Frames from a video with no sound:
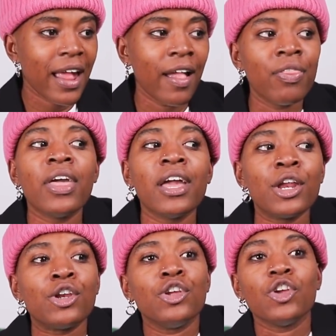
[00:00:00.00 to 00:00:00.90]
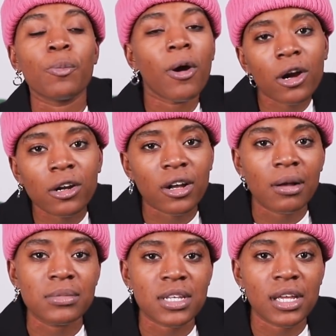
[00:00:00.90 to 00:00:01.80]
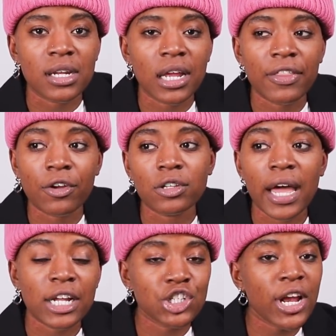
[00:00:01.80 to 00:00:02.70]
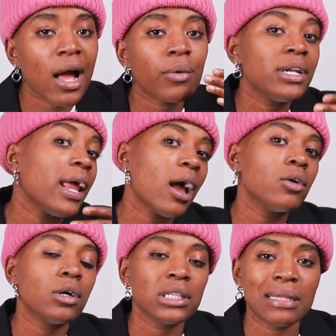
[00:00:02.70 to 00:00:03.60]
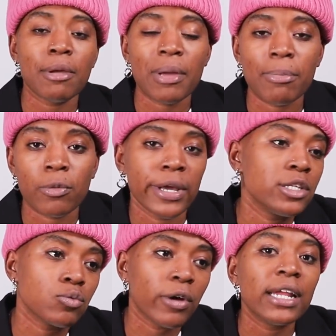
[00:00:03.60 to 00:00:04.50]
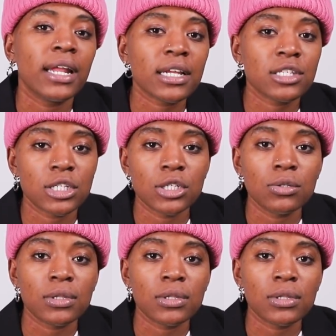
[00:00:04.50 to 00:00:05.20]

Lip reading: and then your partner comes in and they're like chowing down on lemon pepper wings right next to you.